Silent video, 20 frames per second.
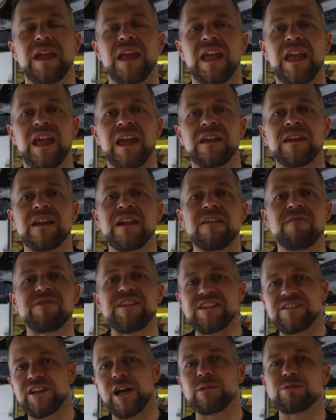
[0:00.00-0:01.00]
And
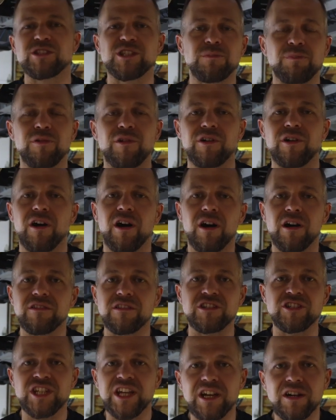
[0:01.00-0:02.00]
this helps support
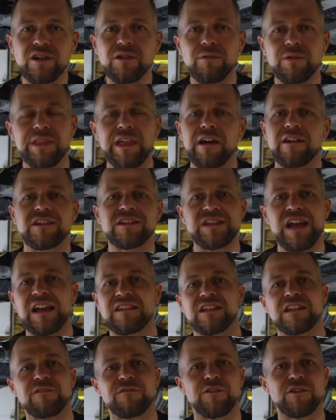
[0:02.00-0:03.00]
the channel without us
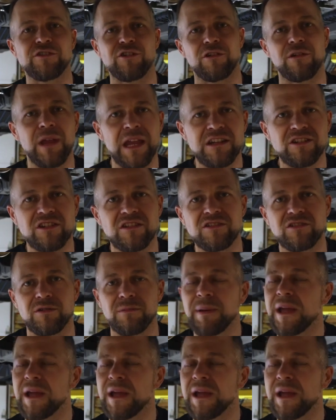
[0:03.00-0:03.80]
asking for donations or